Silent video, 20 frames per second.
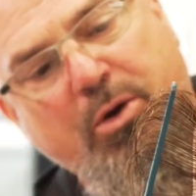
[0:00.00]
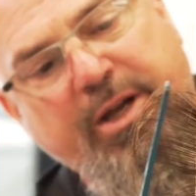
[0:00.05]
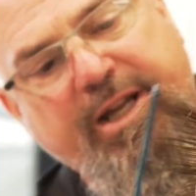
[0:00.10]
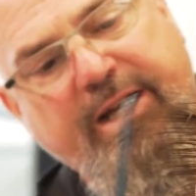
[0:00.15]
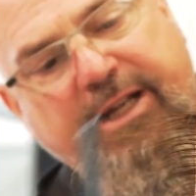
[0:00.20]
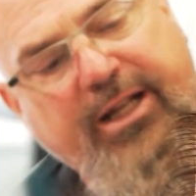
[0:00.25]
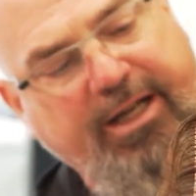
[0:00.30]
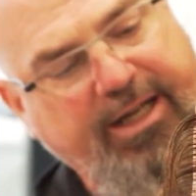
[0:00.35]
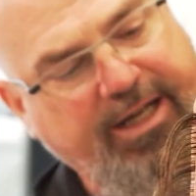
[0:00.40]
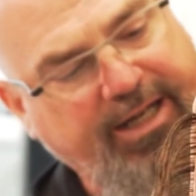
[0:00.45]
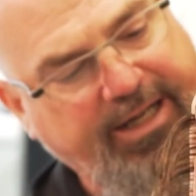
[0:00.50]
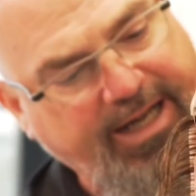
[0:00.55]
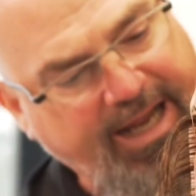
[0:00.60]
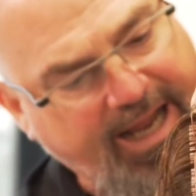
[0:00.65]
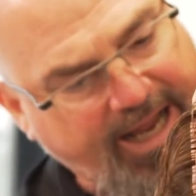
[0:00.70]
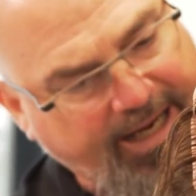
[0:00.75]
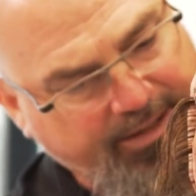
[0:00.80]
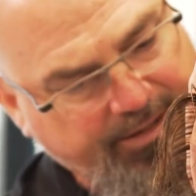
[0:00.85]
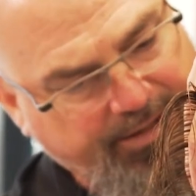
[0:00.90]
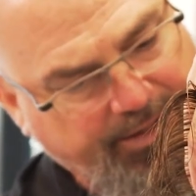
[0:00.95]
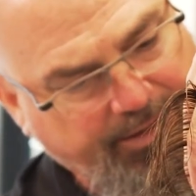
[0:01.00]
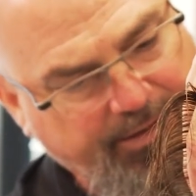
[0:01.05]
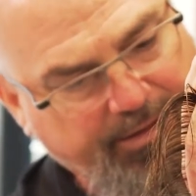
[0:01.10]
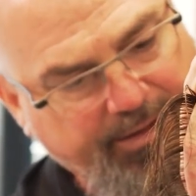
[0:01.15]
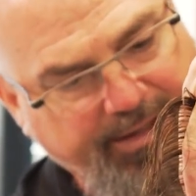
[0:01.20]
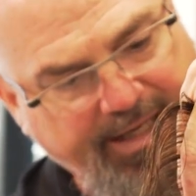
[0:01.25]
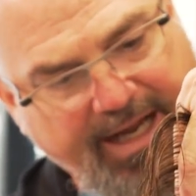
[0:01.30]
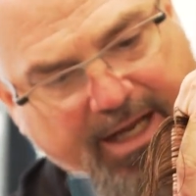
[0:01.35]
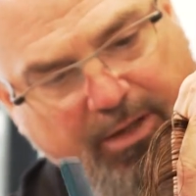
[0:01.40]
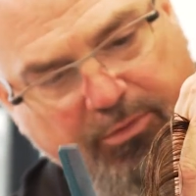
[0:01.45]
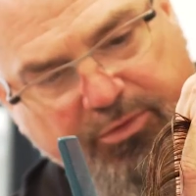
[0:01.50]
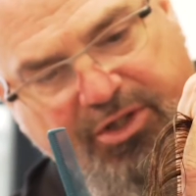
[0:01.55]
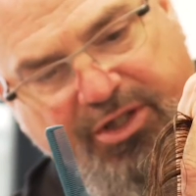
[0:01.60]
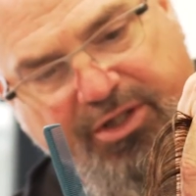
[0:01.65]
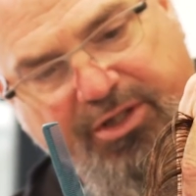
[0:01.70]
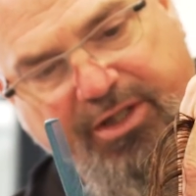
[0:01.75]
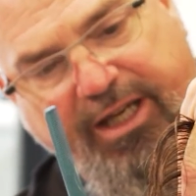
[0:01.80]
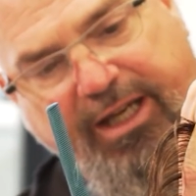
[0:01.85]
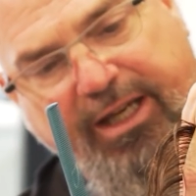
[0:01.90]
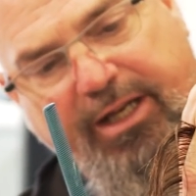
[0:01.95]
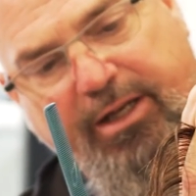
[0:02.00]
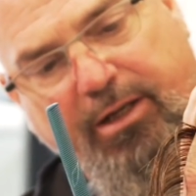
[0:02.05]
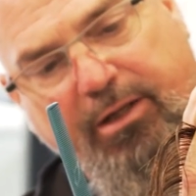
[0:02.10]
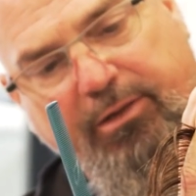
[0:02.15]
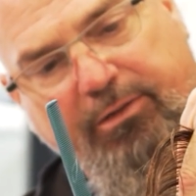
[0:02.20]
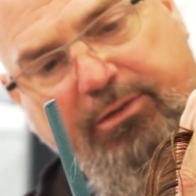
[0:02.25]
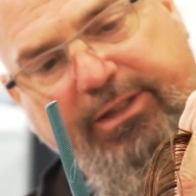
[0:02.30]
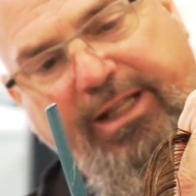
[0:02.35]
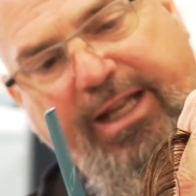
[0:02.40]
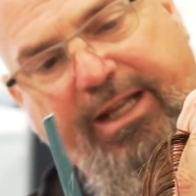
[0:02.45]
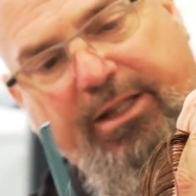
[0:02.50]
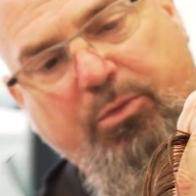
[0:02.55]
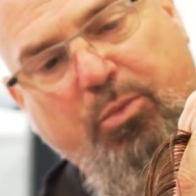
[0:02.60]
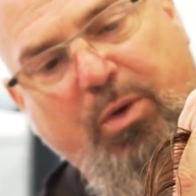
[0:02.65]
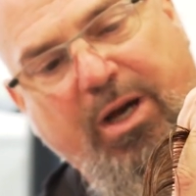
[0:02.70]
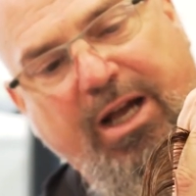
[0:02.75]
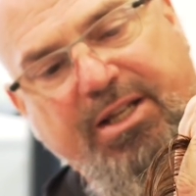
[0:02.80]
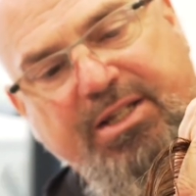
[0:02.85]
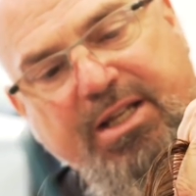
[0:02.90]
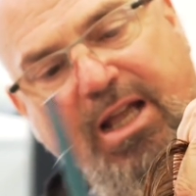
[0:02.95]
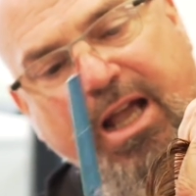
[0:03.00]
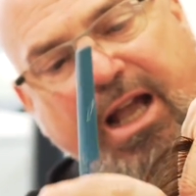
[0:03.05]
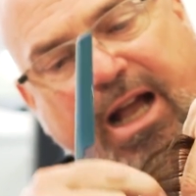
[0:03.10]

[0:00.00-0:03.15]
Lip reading: going to connect down to here lengthwise.